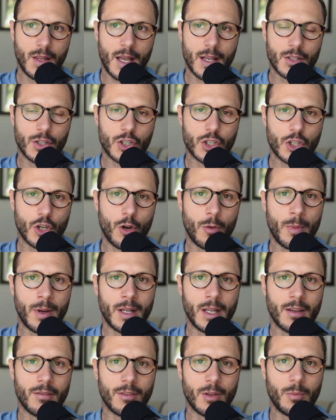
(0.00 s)
so
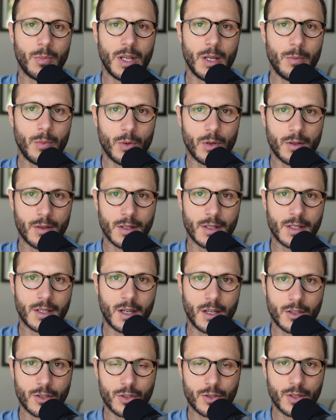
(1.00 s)
many of the people in this
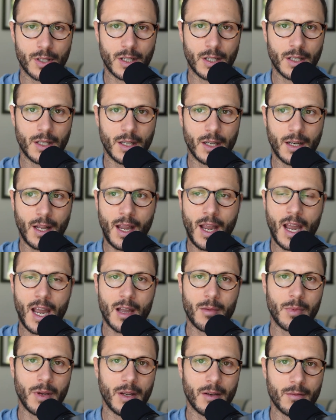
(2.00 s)
country
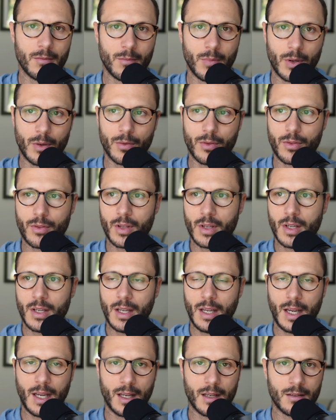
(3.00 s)
inhabit, both
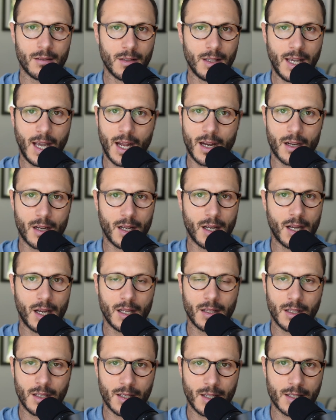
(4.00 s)
in Canada
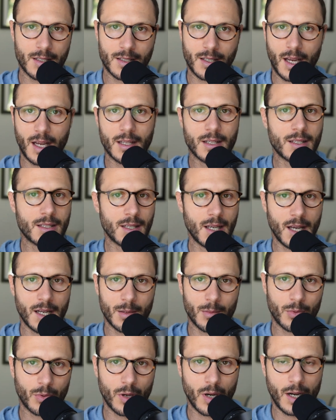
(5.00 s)
and the United States and
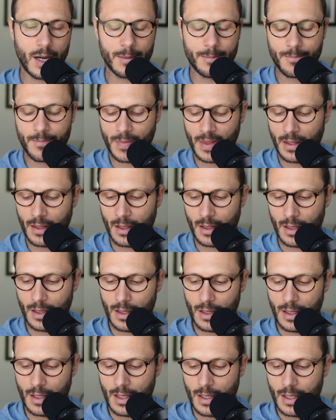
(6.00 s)
abroad.
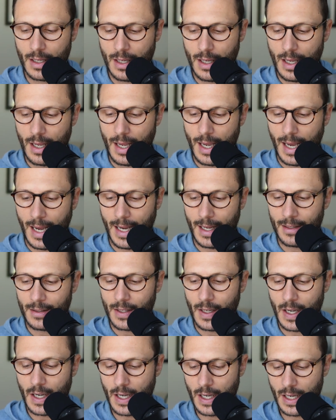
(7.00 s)

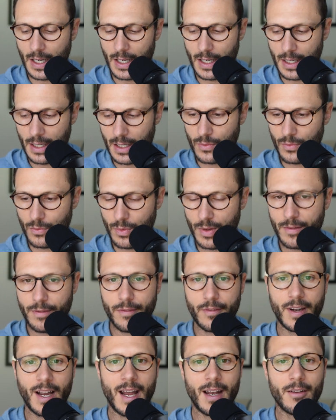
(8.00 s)
And
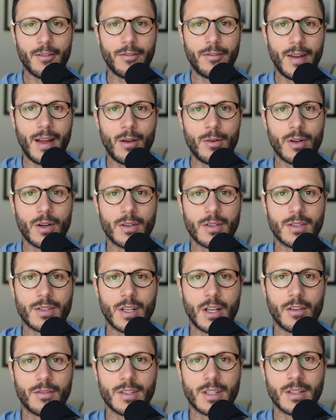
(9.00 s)
we've kind of found
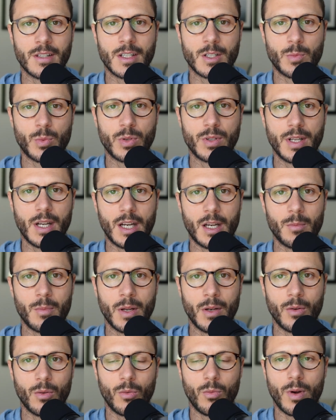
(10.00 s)
ourselves in this
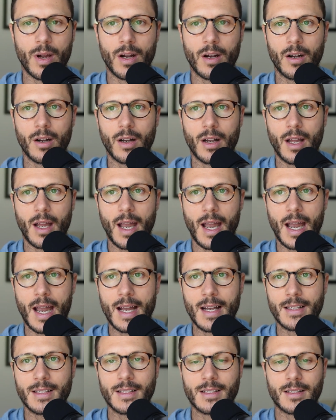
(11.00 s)
predicament where,
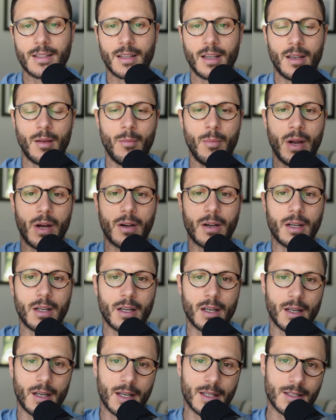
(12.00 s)
as
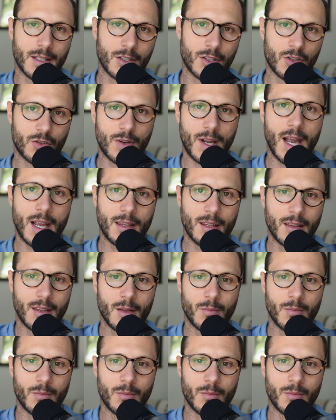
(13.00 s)
America has extracted